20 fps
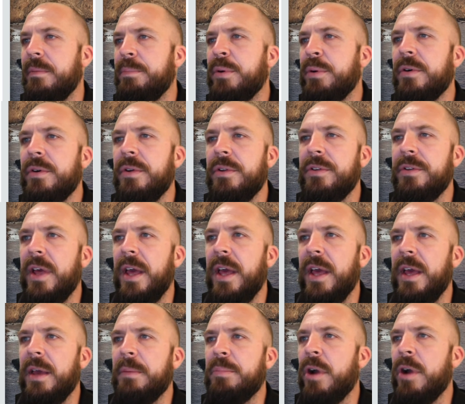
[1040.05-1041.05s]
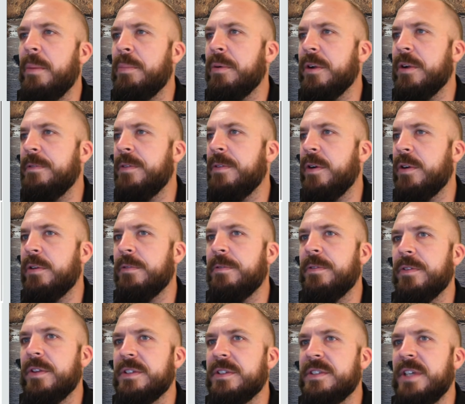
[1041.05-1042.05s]
pulled a property photo
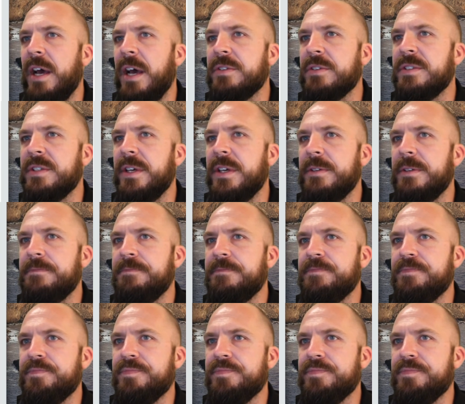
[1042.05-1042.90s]
for this house in,